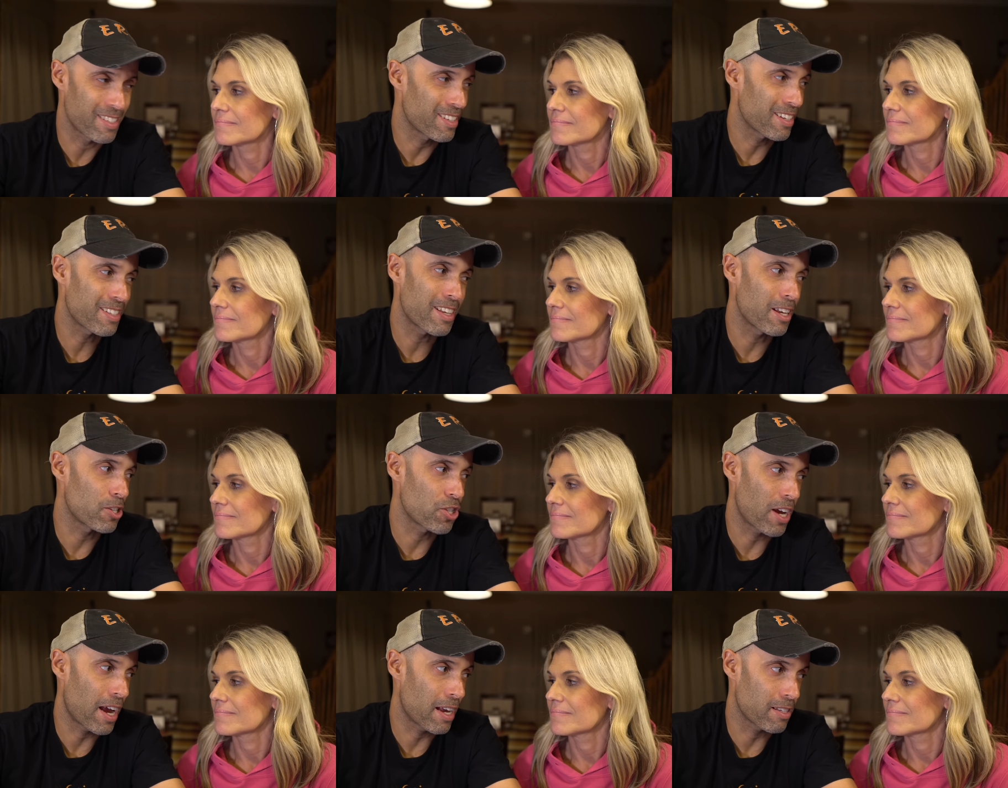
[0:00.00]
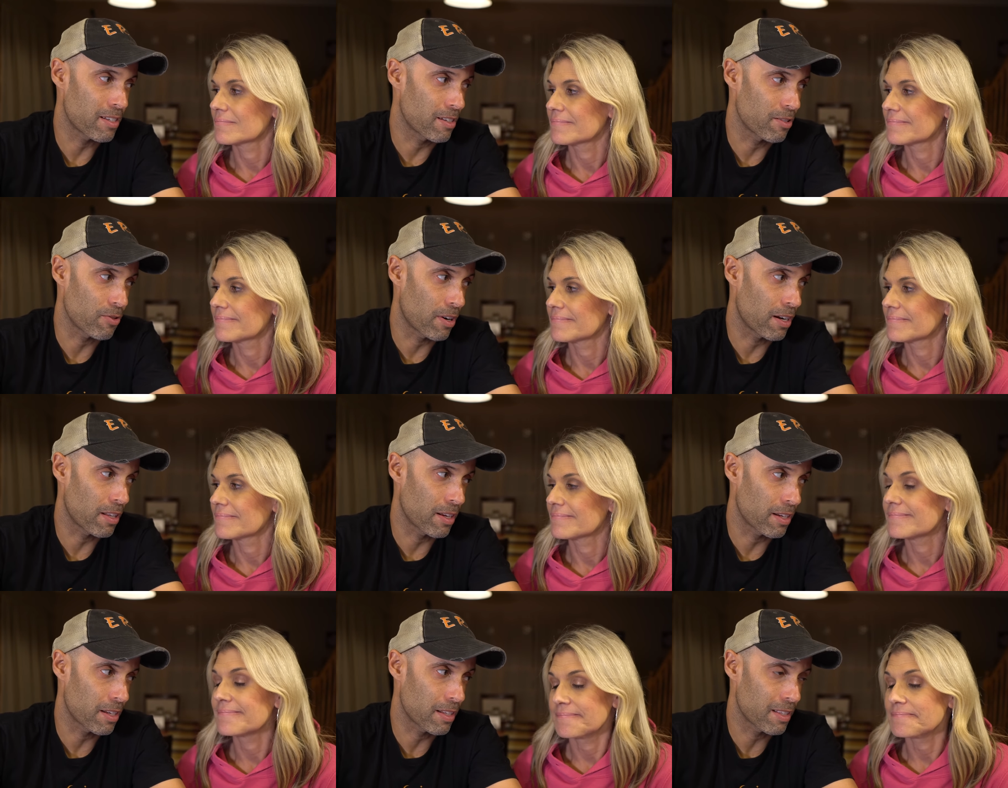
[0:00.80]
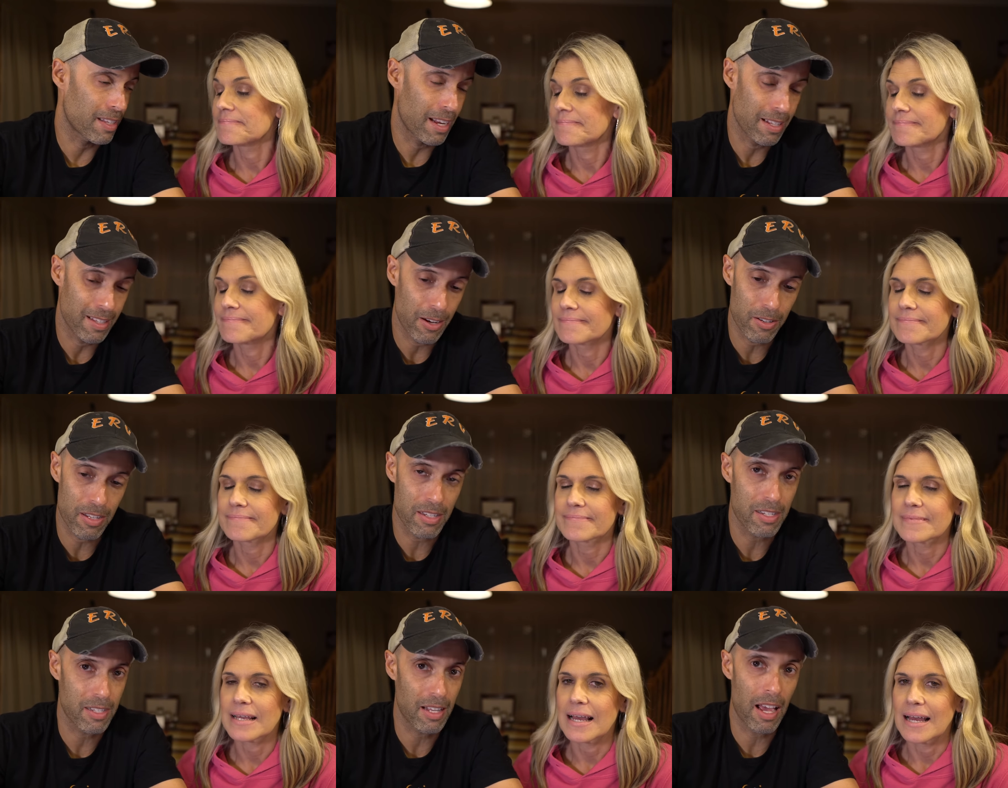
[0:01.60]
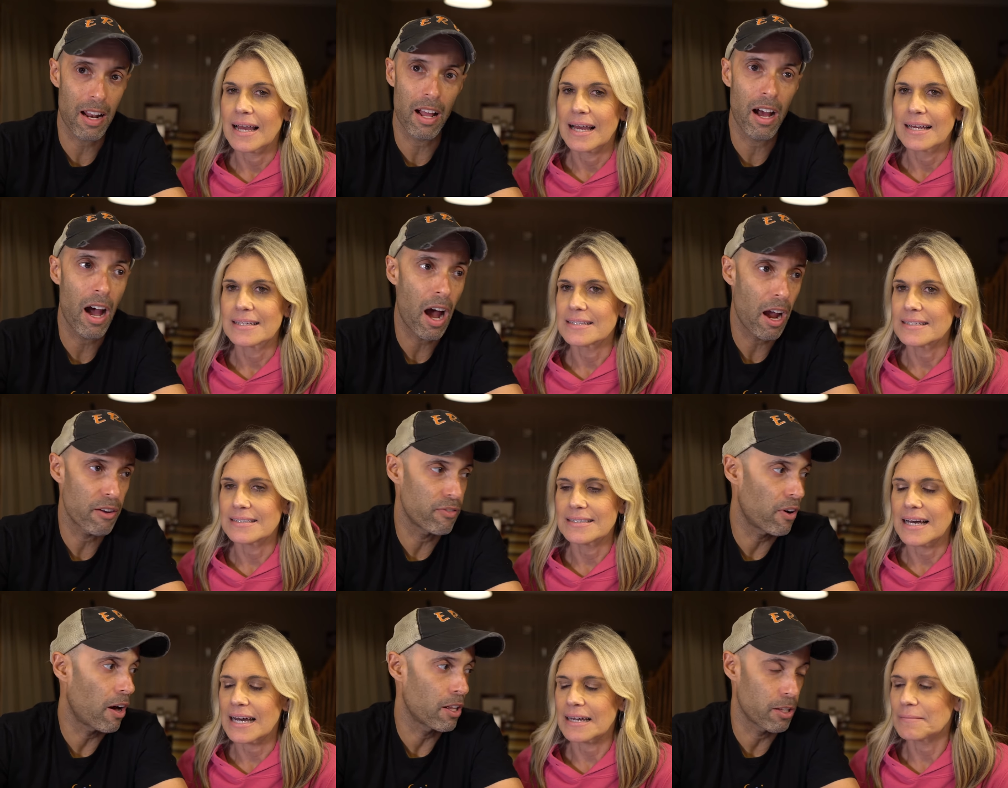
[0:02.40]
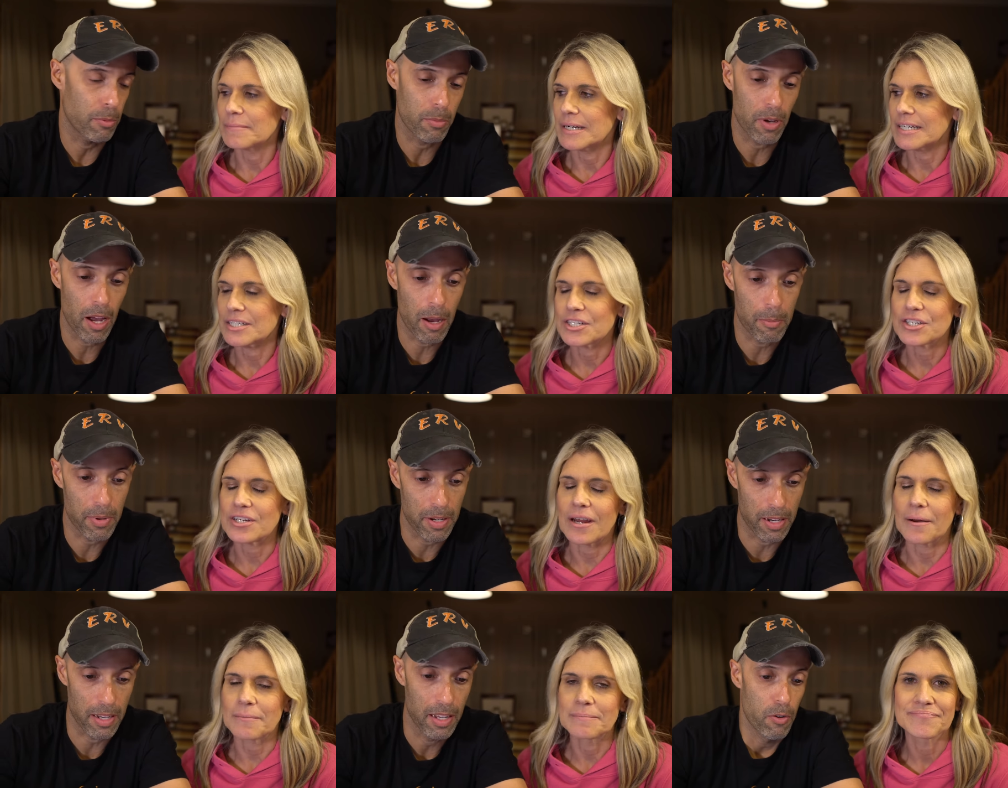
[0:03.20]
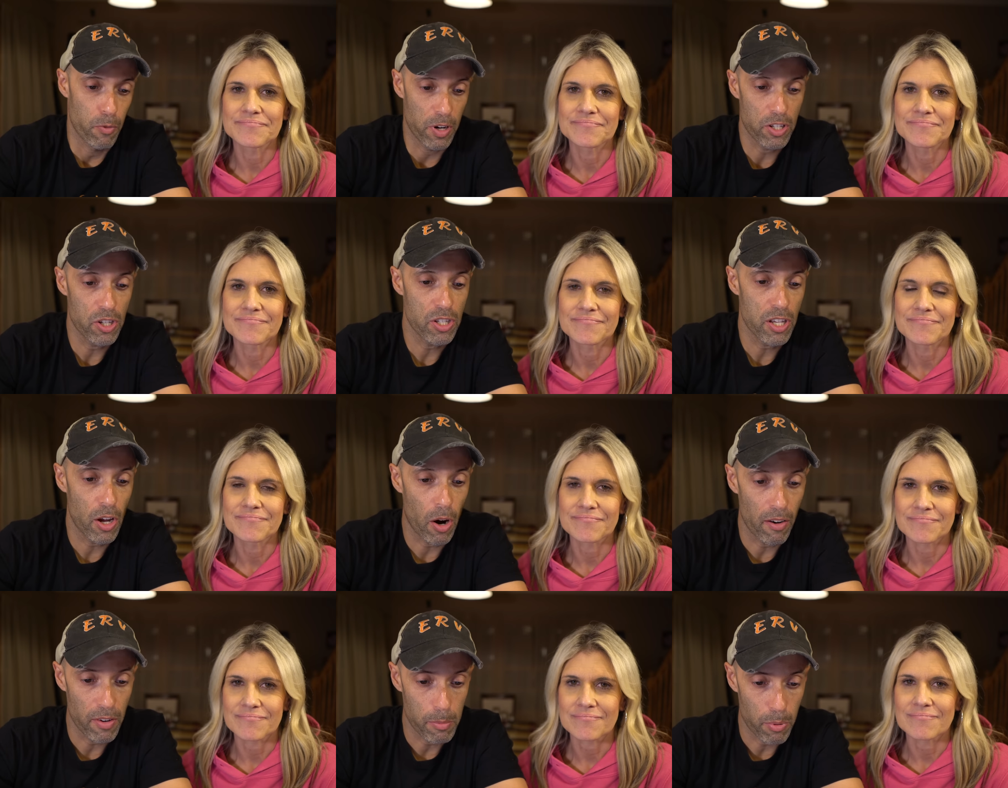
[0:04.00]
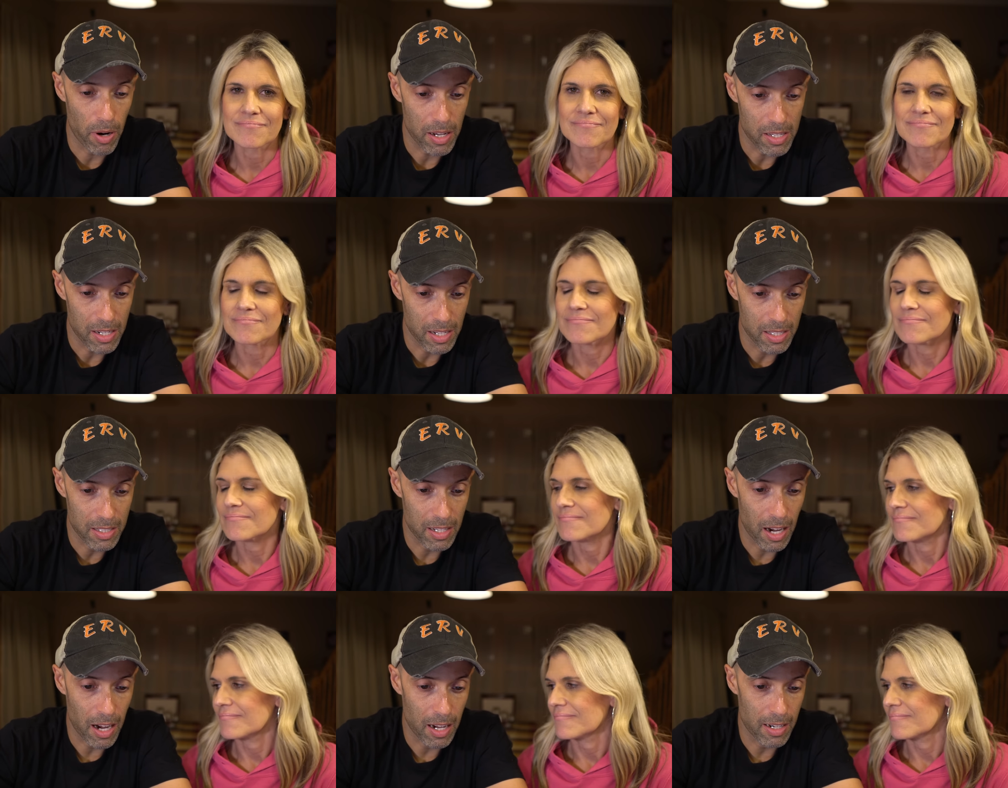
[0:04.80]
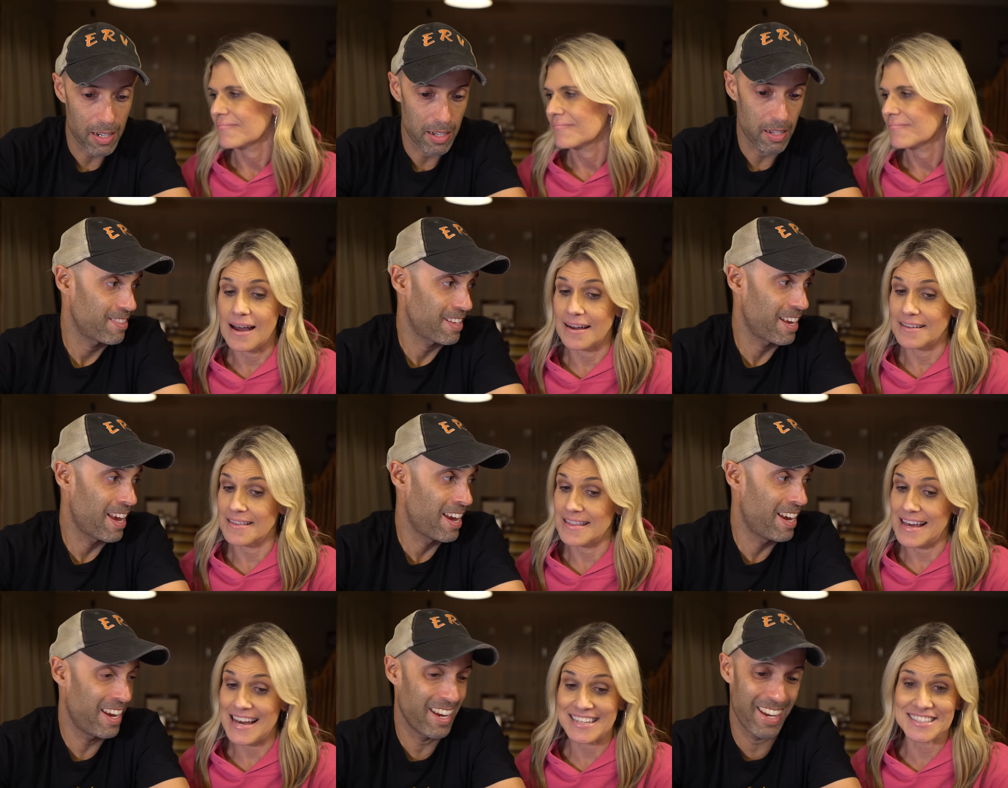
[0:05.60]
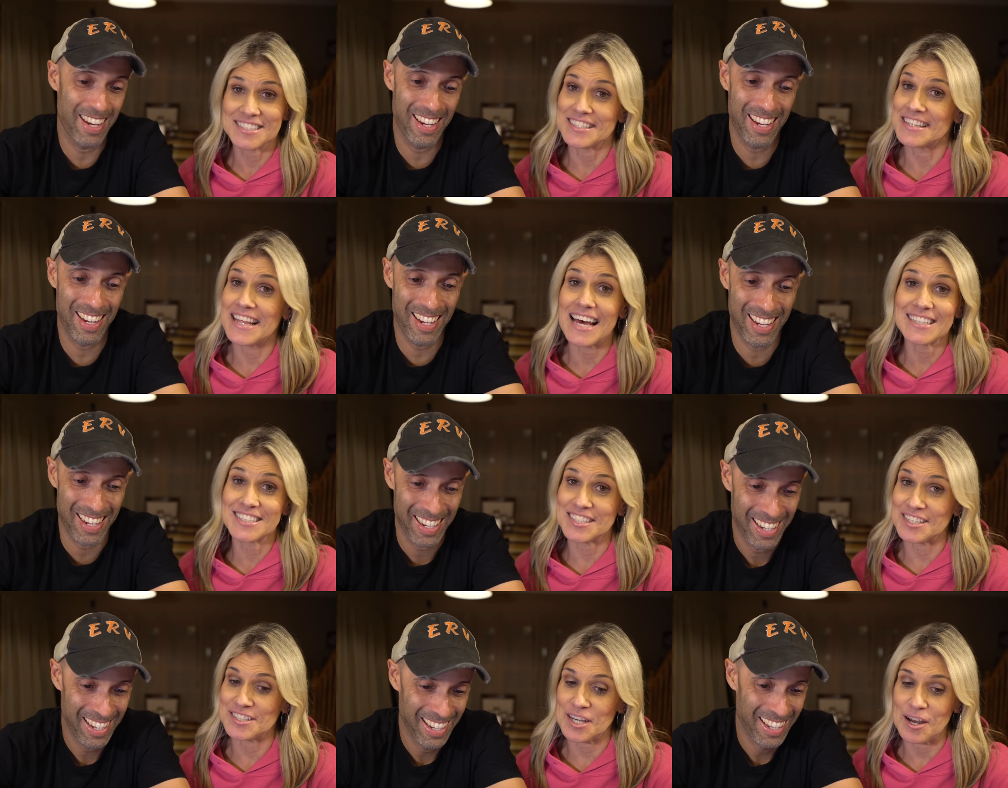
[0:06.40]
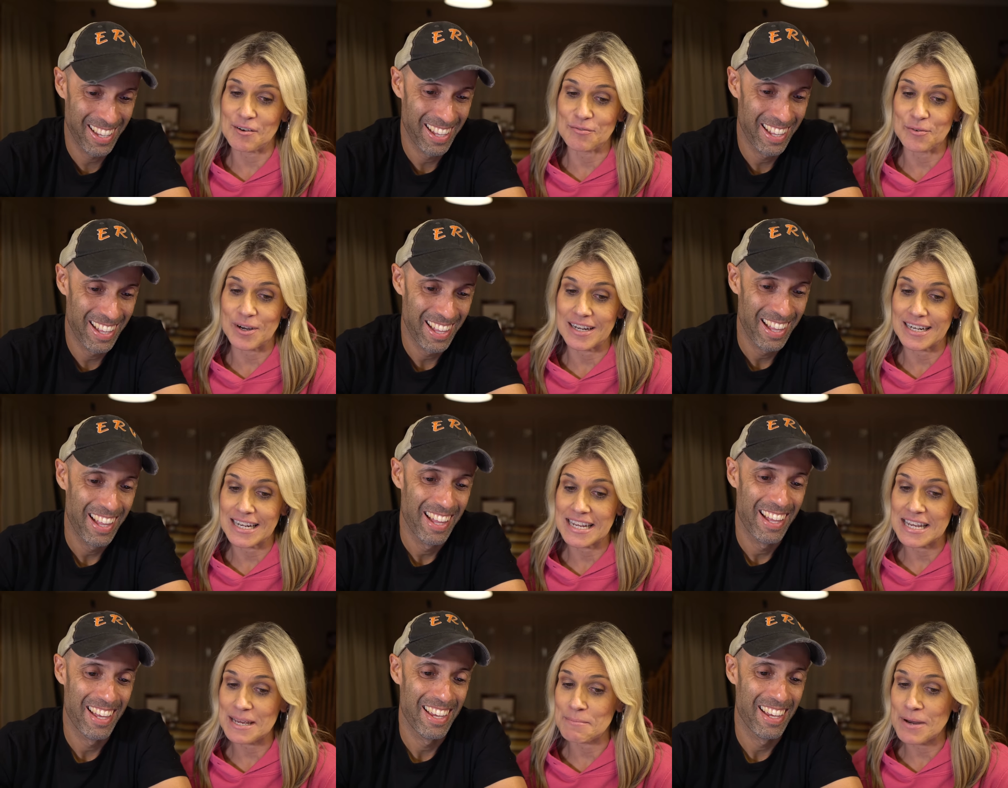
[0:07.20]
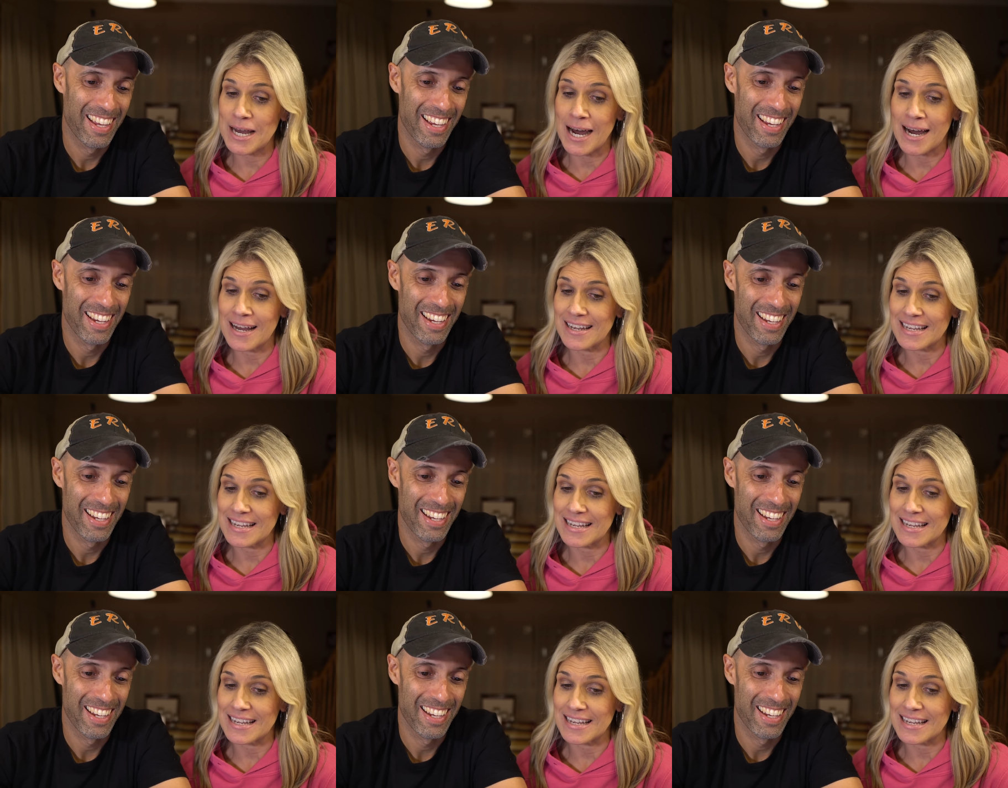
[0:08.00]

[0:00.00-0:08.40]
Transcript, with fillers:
Speaker 1: 16 chassis, right? Like they, this is not a high volume much, company. Yeah. Regency RV president Don
Speaker 2: that's that's a tough one. Ema